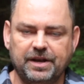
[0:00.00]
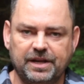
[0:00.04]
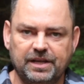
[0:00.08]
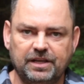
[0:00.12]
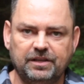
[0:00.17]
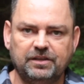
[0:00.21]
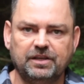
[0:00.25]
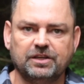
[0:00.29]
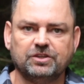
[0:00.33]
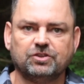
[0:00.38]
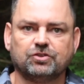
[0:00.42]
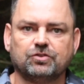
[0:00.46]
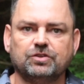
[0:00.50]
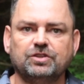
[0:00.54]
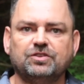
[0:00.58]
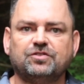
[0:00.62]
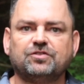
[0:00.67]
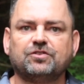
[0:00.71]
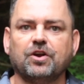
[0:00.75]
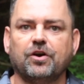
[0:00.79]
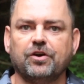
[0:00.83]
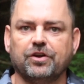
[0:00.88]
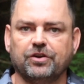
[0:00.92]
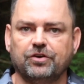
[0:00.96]
knee injuries
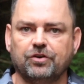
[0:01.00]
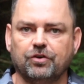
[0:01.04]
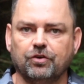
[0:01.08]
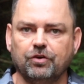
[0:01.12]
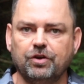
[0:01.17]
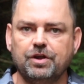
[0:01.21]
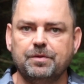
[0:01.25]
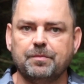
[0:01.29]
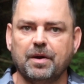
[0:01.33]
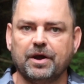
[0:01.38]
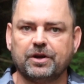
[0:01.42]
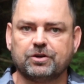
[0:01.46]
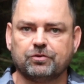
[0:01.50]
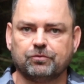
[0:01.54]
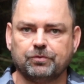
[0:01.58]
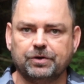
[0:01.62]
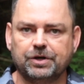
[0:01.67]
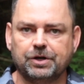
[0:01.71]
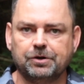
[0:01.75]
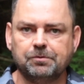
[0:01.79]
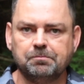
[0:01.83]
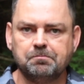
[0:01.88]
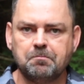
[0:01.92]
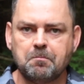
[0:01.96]
started early in my
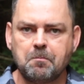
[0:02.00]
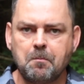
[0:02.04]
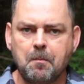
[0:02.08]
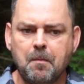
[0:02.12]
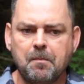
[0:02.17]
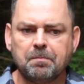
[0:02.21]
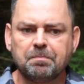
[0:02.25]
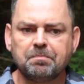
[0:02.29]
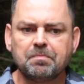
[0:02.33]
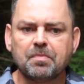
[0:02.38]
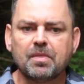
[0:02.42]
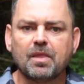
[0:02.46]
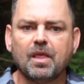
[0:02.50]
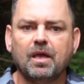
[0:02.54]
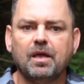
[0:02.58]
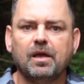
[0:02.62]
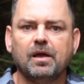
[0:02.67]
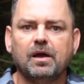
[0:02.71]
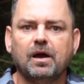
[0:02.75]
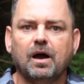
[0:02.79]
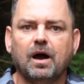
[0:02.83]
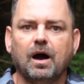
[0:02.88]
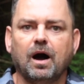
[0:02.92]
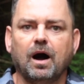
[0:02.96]
career.
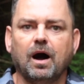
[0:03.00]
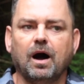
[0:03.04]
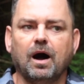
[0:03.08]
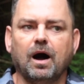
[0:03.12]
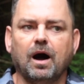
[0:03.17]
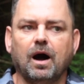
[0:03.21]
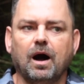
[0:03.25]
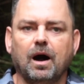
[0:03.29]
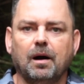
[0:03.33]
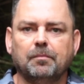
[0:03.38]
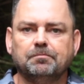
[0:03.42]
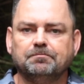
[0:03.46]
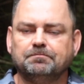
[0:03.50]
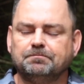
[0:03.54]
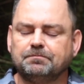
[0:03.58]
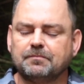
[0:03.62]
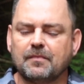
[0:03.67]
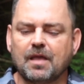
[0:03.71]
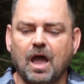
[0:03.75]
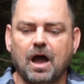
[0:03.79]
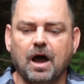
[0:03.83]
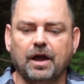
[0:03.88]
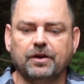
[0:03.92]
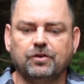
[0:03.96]

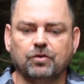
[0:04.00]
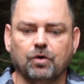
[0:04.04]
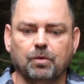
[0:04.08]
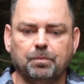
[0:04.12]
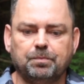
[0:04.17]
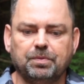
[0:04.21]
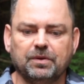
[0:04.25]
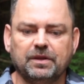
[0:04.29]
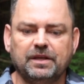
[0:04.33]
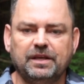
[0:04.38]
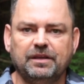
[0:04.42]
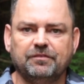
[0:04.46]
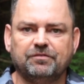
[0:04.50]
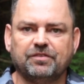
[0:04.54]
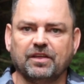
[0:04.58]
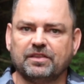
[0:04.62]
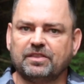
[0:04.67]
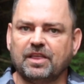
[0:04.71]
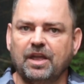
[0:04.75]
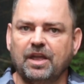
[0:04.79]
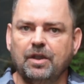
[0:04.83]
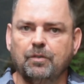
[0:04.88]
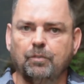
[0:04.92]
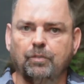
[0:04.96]
I don't believe that they